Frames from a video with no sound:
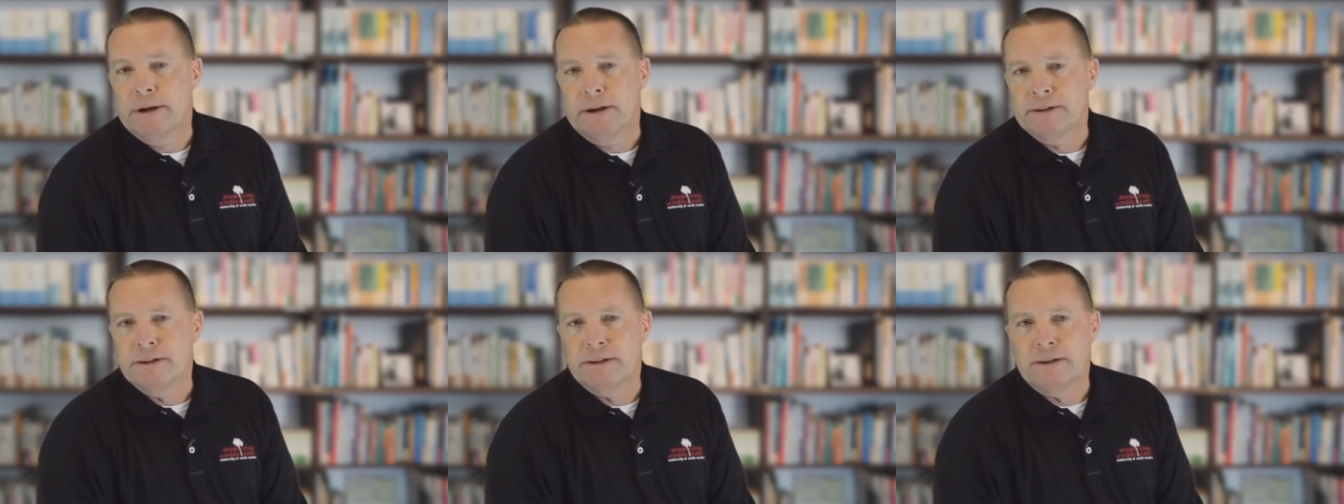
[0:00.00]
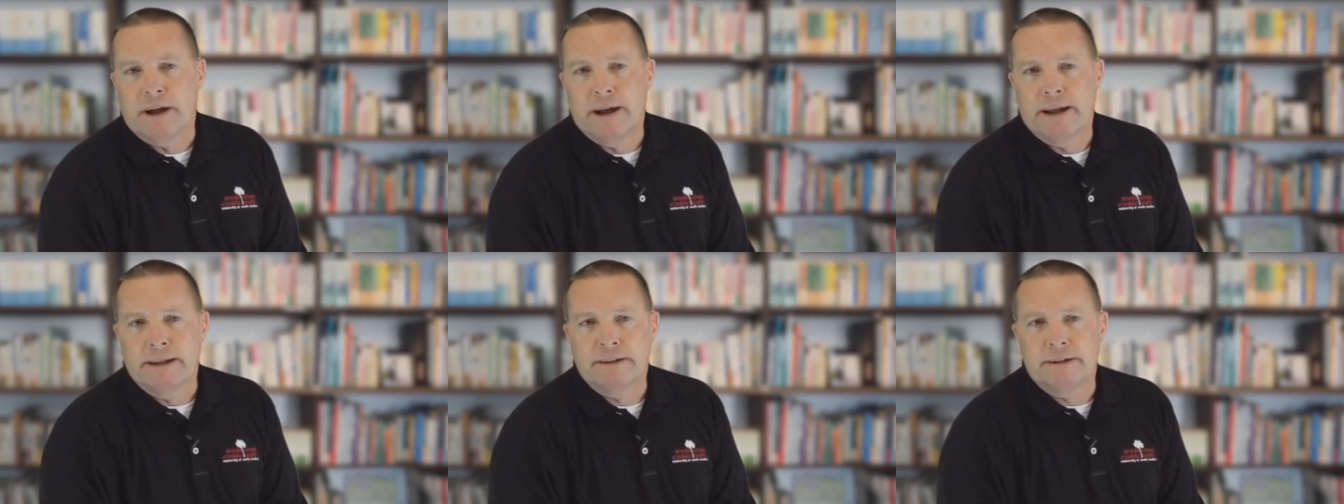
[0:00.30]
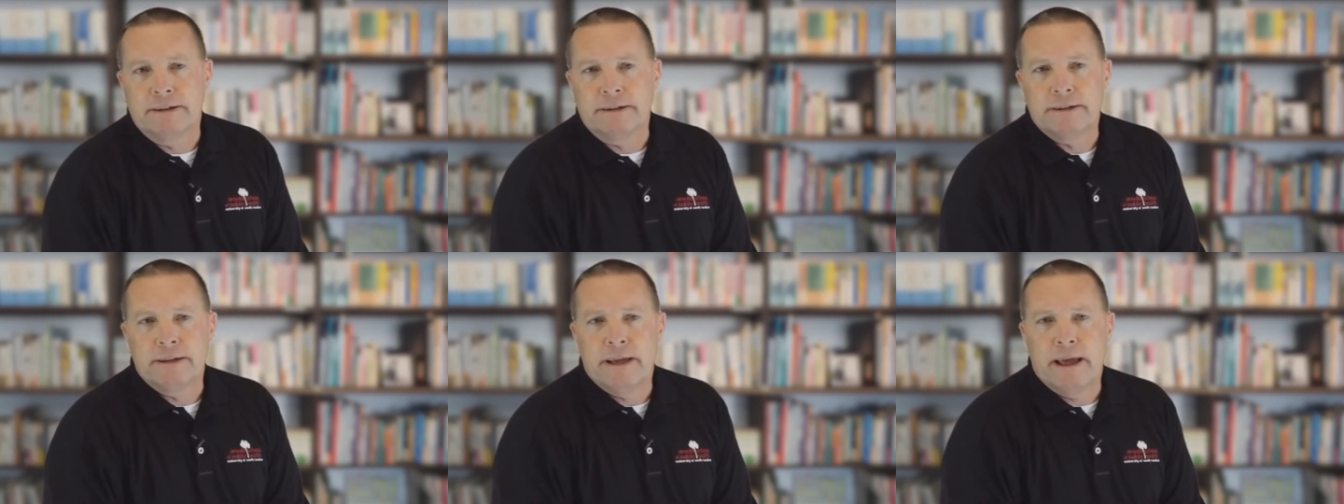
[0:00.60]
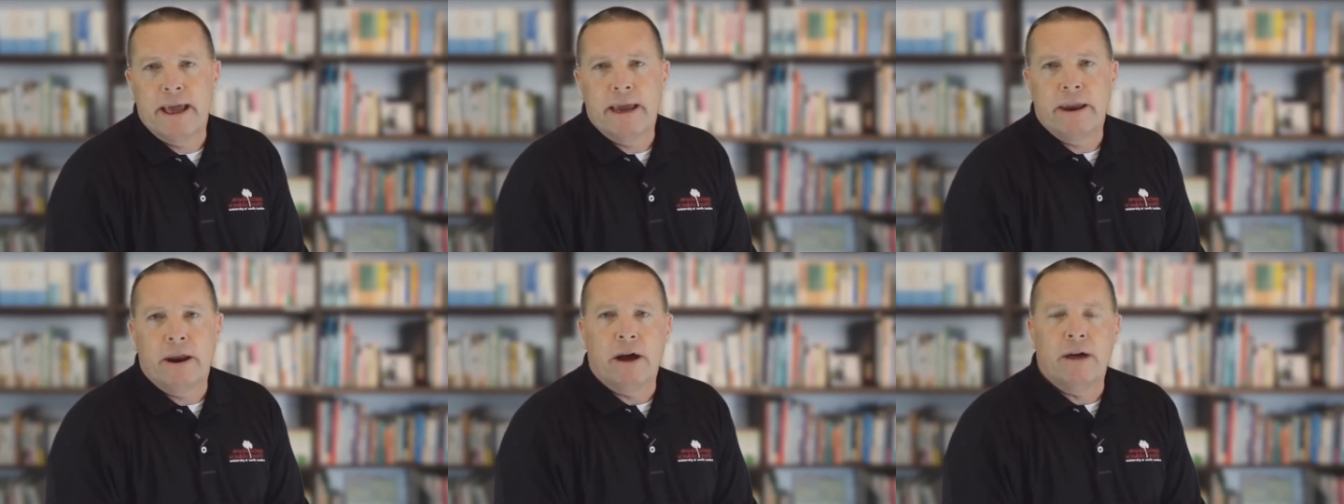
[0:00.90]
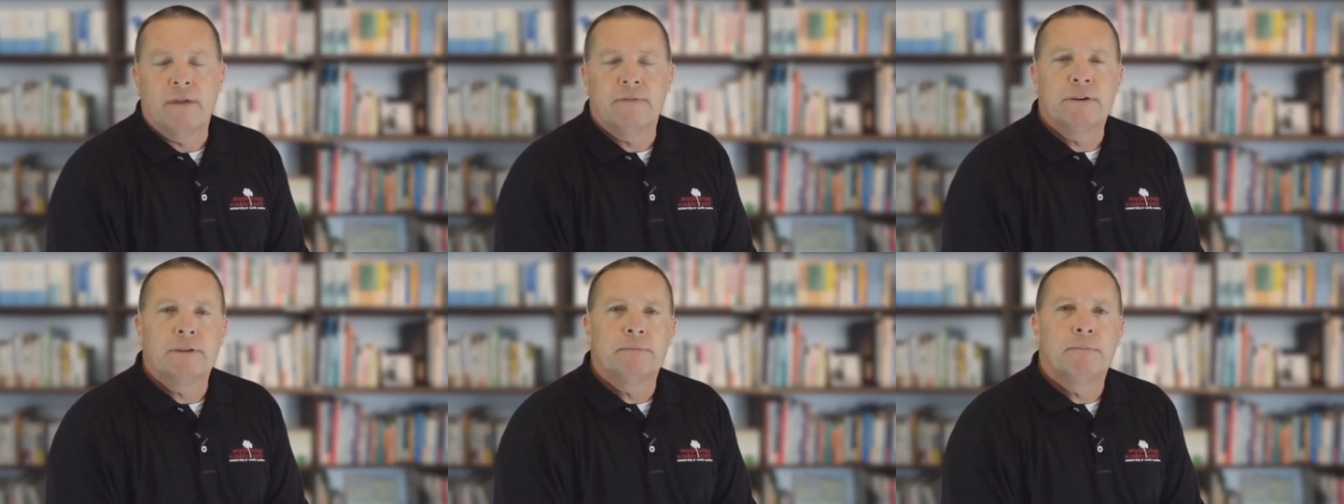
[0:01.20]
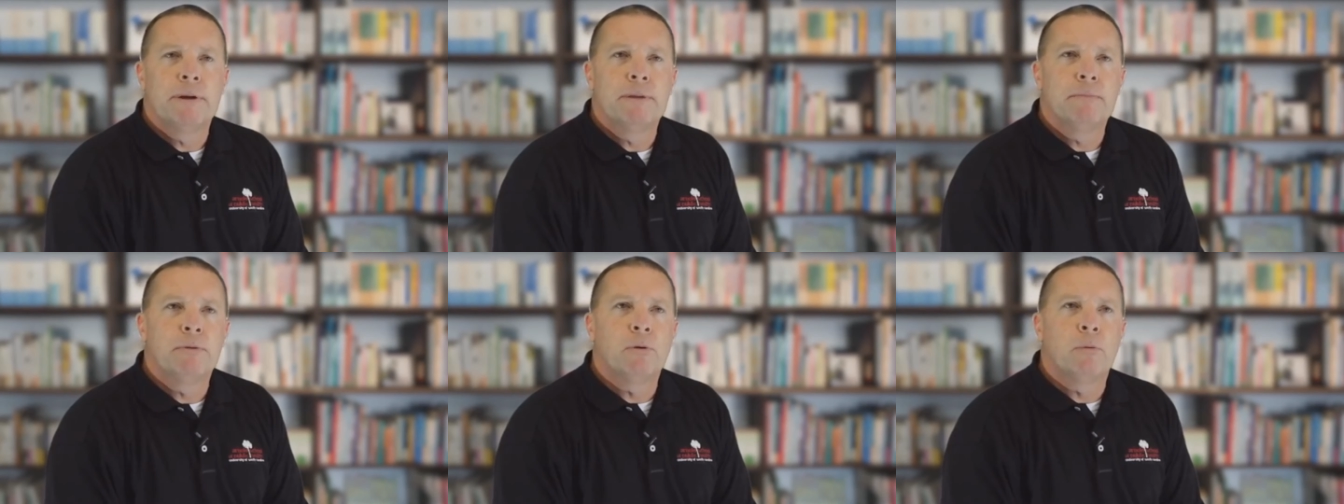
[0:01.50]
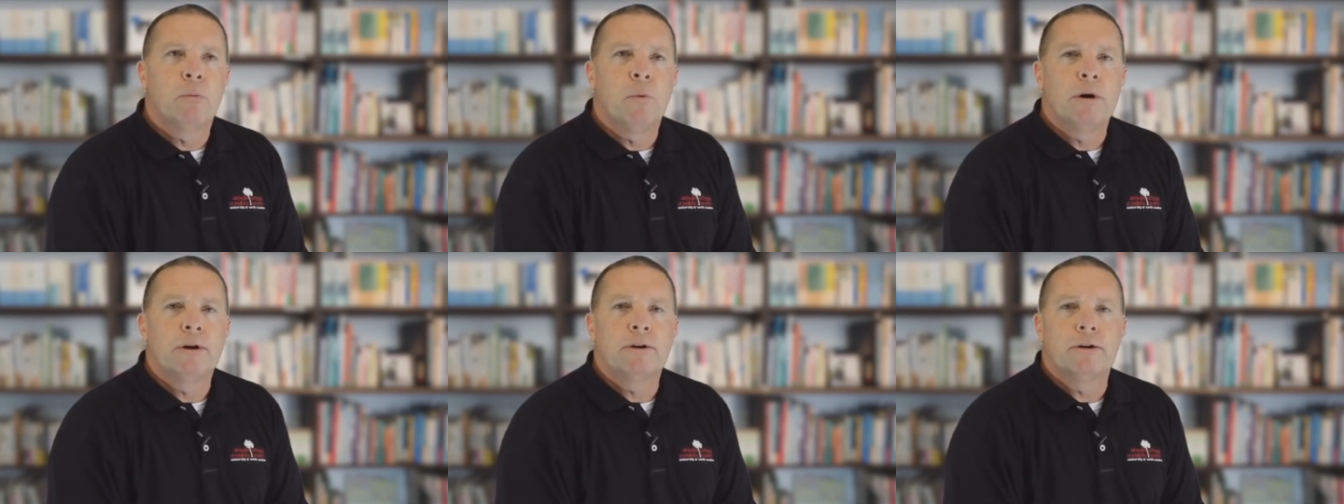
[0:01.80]
Health Sciences, and often people
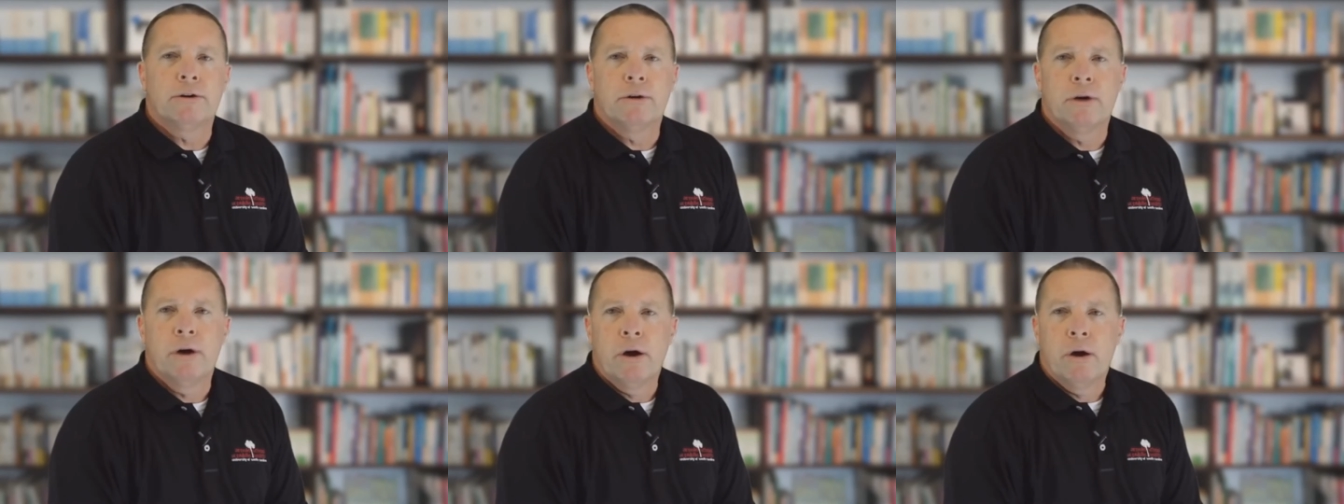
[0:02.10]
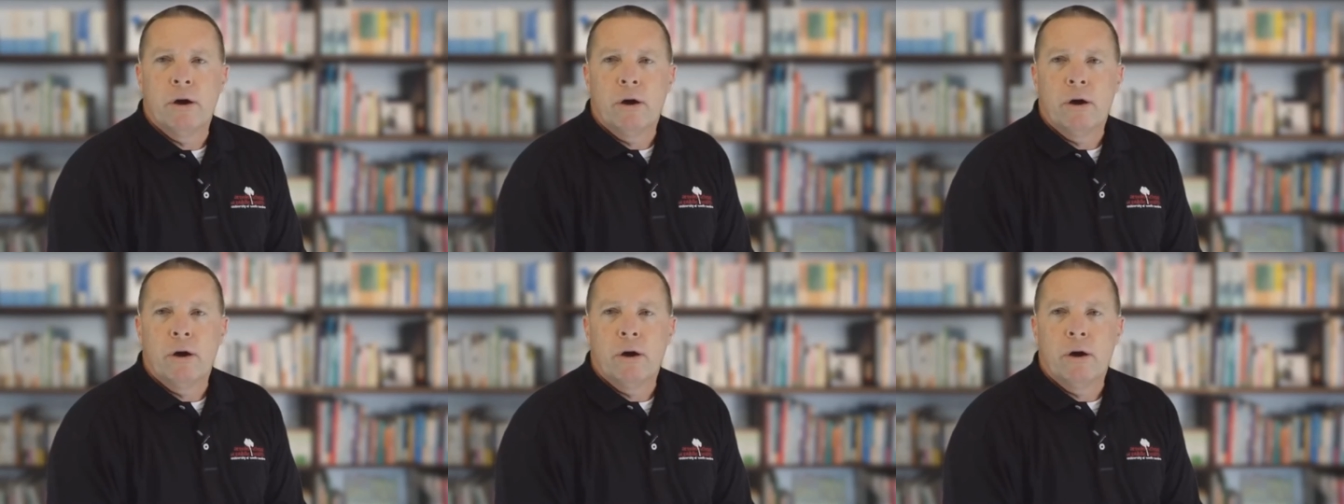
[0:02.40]
wonder